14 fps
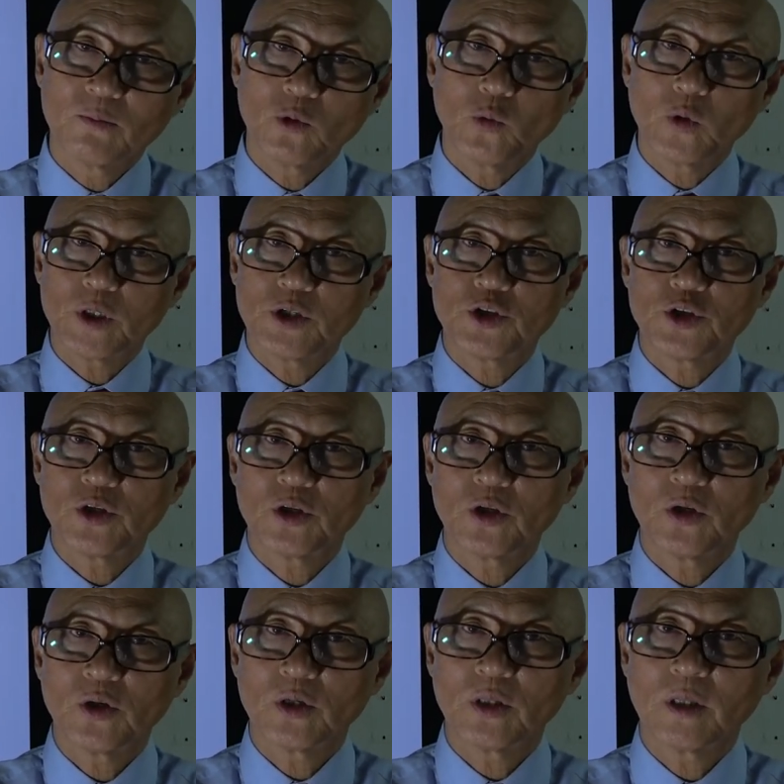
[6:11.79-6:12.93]
which
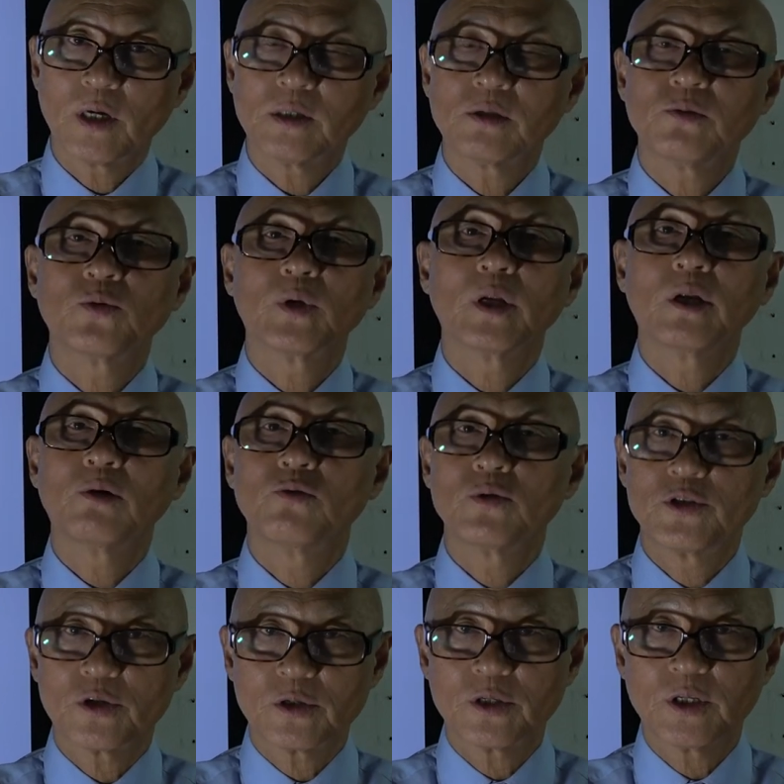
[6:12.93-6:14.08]
doesn't really
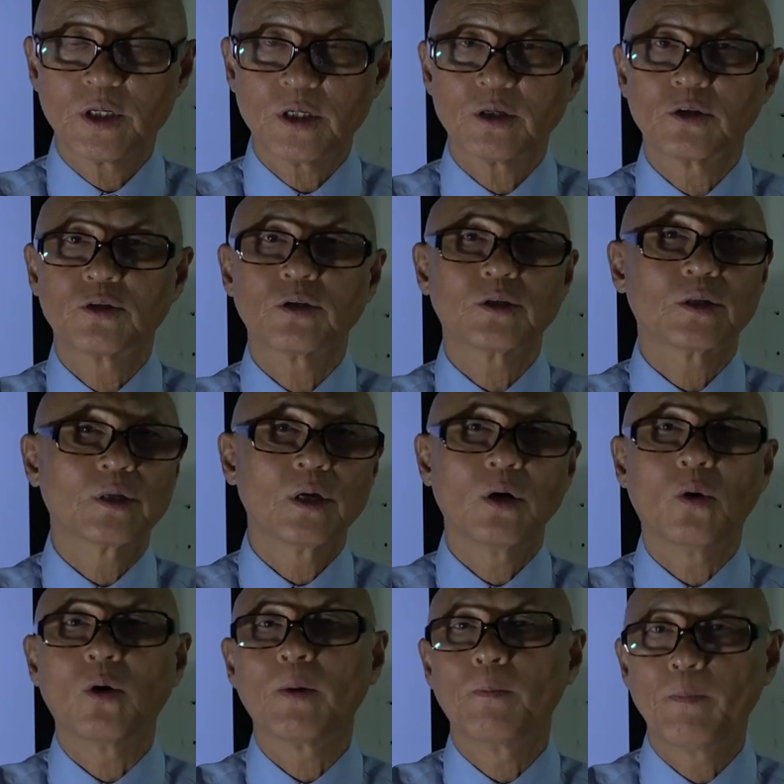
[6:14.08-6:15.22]
result in a good
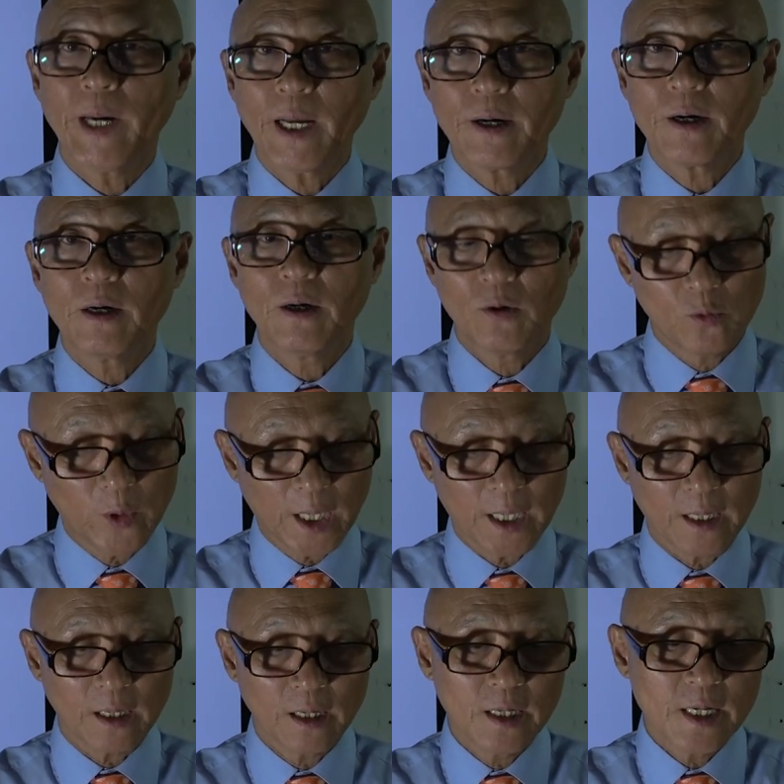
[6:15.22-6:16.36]
or better way.